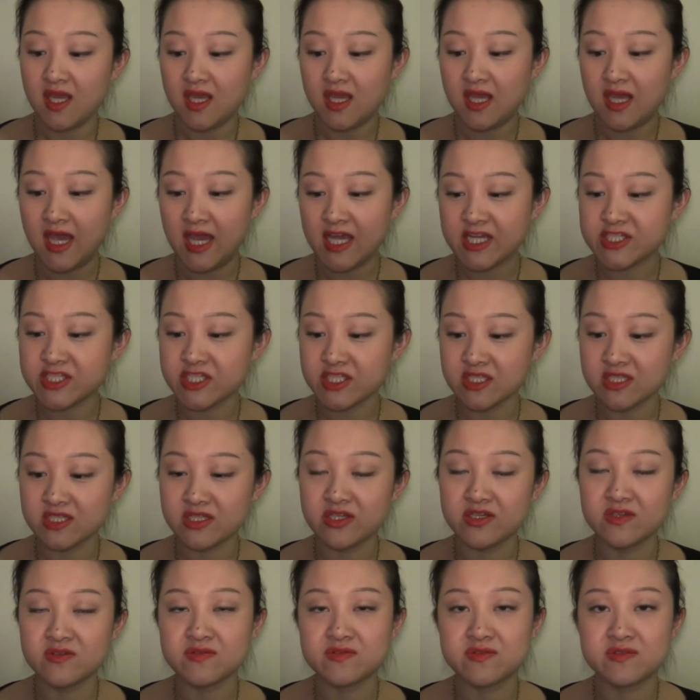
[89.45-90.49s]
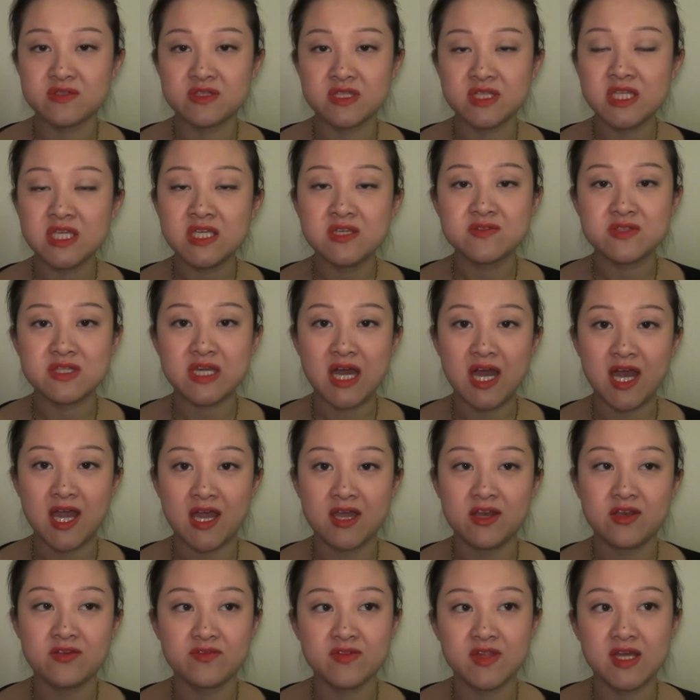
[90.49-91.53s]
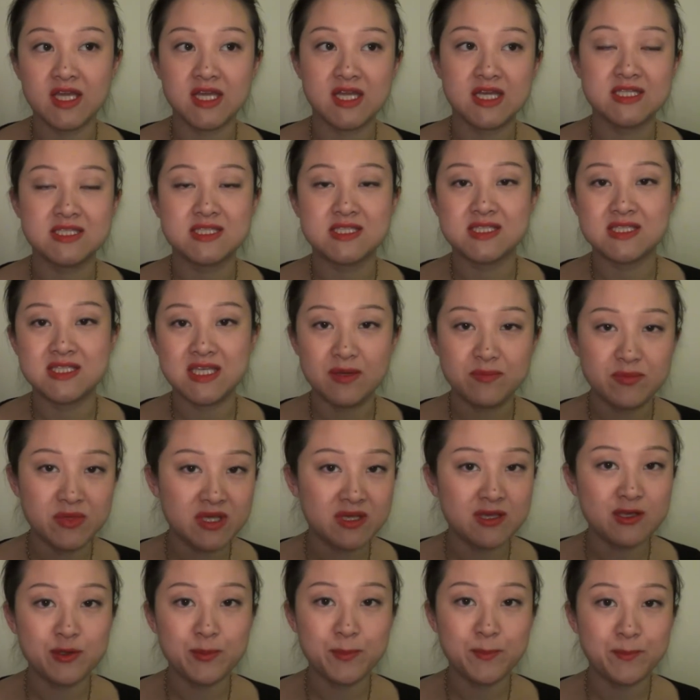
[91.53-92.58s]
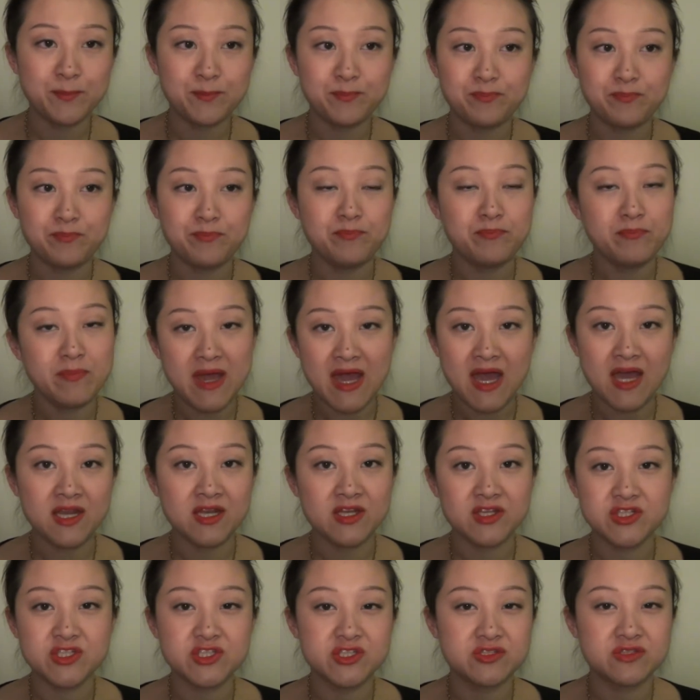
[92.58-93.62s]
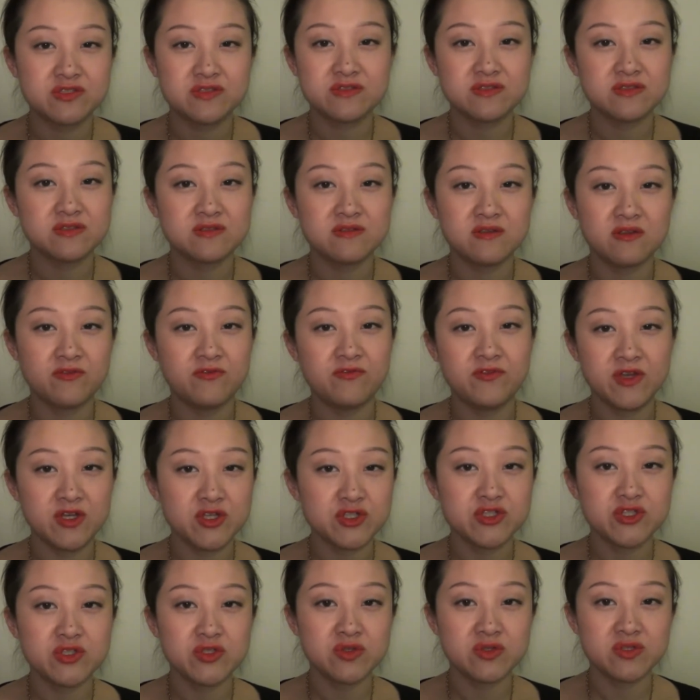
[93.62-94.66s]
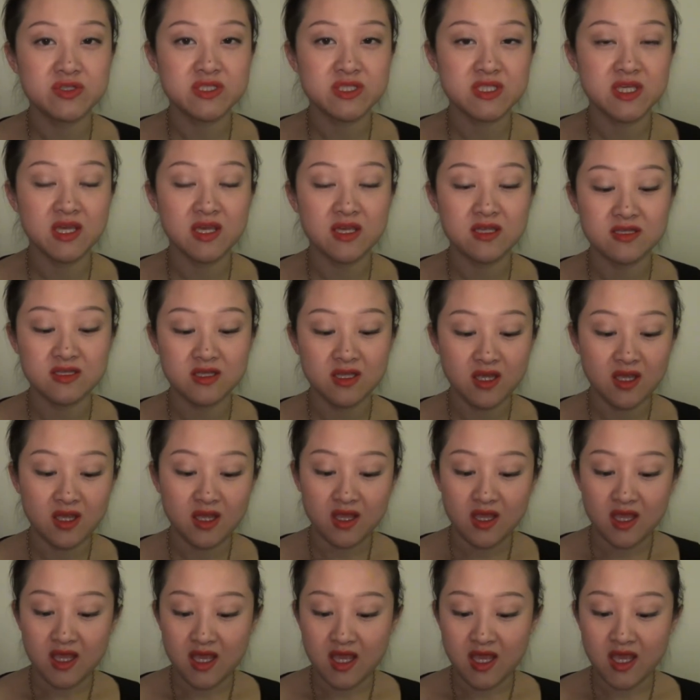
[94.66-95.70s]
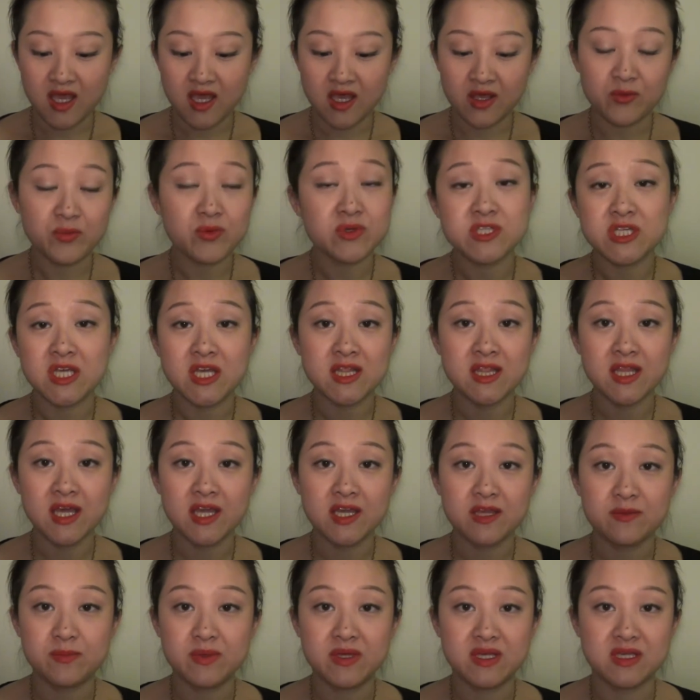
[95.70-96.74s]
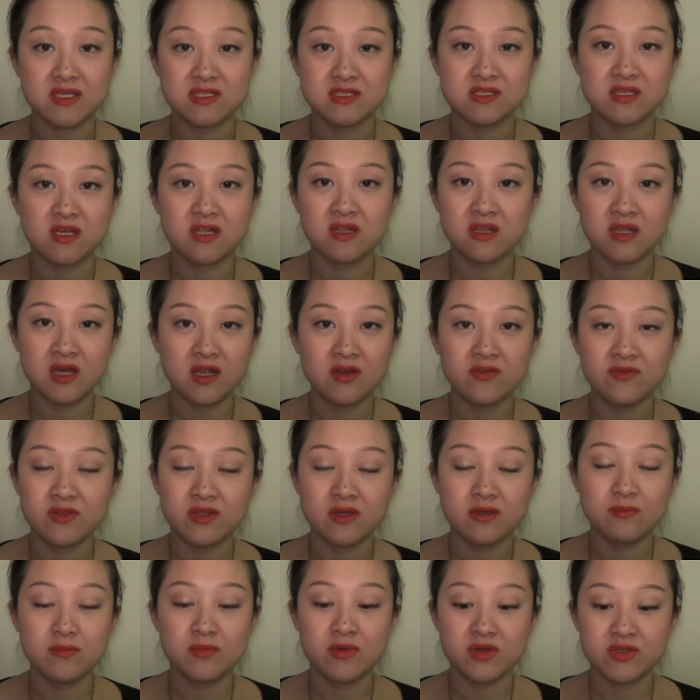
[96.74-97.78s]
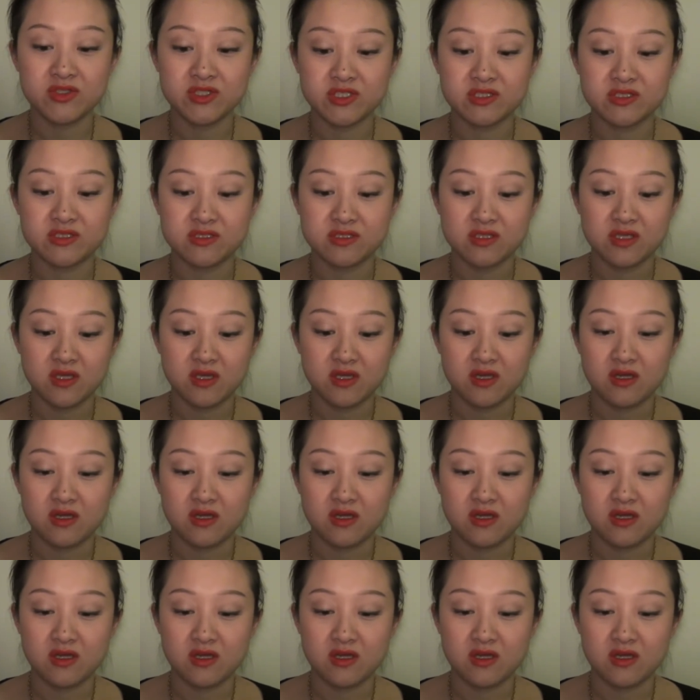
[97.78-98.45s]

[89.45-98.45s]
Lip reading: It actually leaves kind of like a semi-mattish finish to your skin, which I like because a lot of them are just